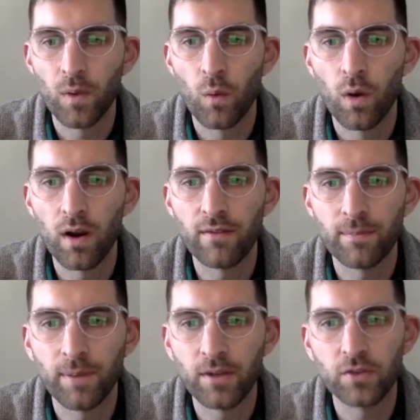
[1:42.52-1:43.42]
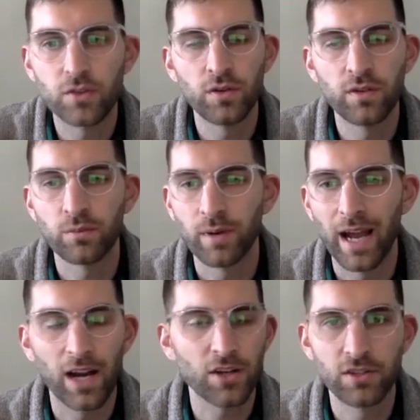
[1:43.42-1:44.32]
What have been your students'
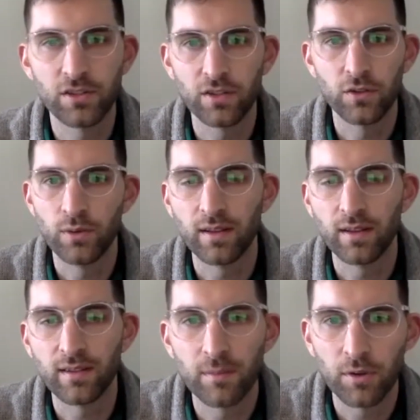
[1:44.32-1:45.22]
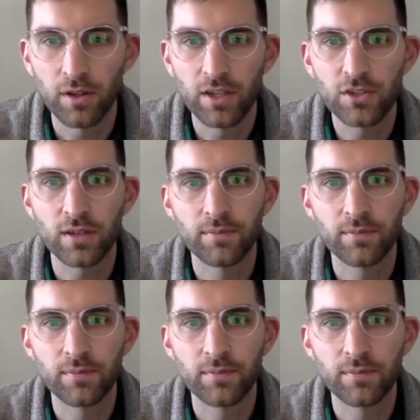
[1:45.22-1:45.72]
reaction to doing this simulation?